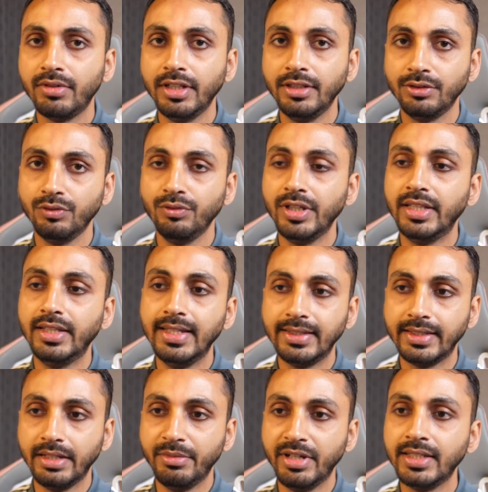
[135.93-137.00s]
issue with
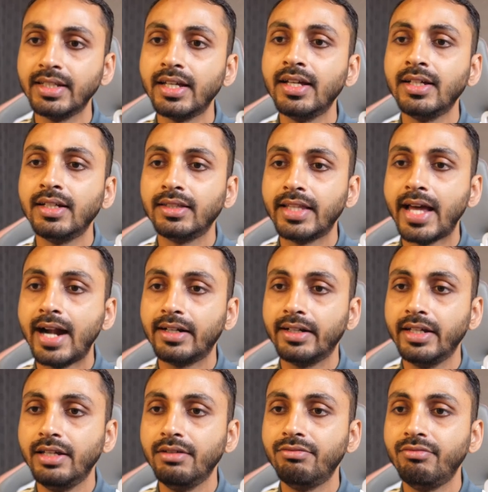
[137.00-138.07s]
this image,
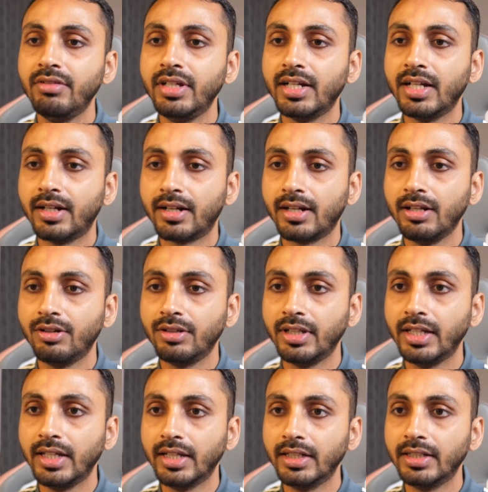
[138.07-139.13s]
that if we click on
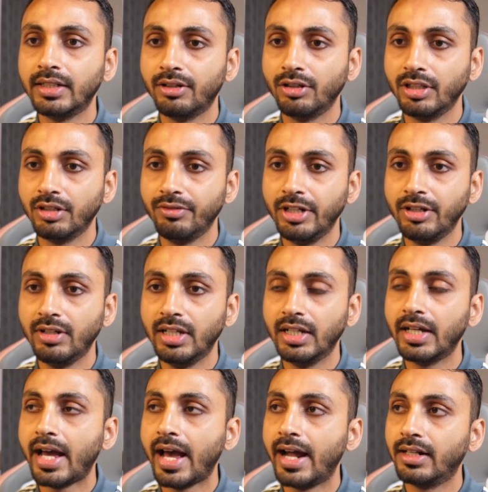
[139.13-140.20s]
here on the video
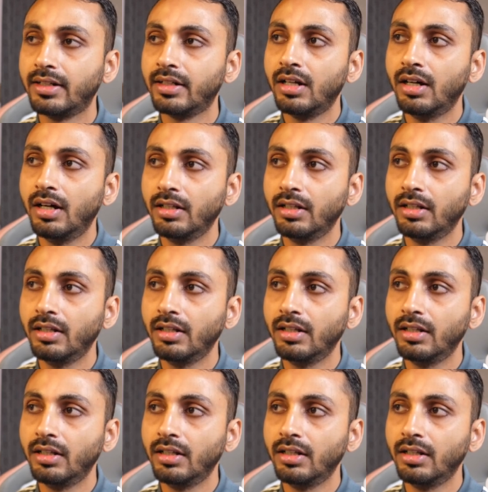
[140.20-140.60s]
layer and